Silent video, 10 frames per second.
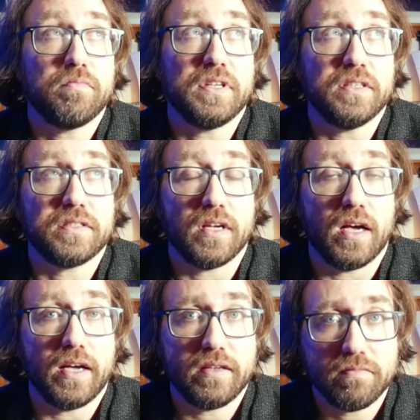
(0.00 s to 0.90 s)
East
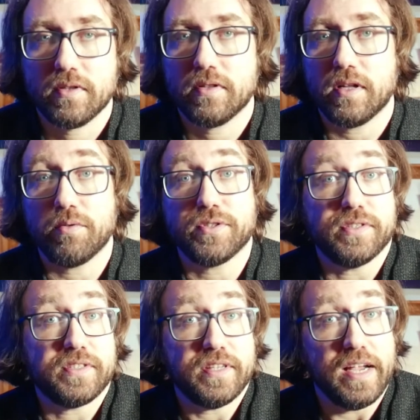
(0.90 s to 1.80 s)
Side. That was
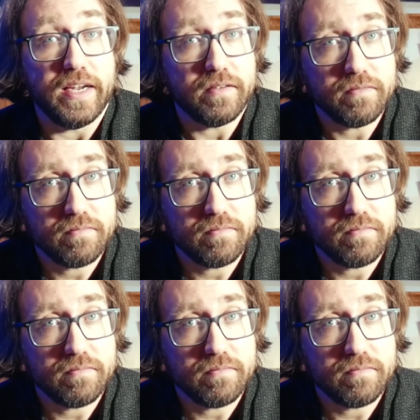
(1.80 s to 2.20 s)
insane.